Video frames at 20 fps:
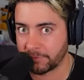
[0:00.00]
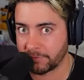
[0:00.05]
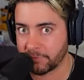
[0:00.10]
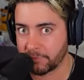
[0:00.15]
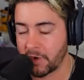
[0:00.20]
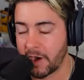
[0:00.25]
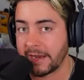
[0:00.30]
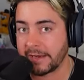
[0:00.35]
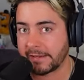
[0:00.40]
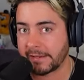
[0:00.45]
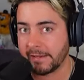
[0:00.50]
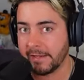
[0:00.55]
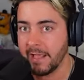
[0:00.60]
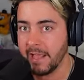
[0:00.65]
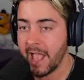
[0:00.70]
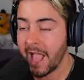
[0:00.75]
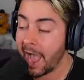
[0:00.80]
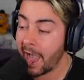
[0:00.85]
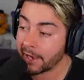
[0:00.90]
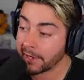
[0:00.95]
Freddy,
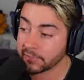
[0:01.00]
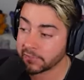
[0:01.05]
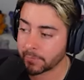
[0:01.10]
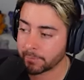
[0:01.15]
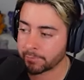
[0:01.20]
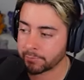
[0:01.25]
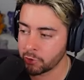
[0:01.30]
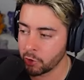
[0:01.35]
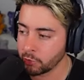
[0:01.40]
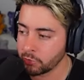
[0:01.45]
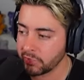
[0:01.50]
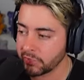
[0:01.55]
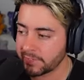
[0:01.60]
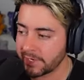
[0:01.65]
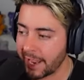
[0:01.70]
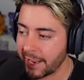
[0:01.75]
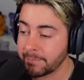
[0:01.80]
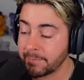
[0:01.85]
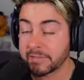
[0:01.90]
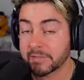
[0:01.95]
and it's a prototype.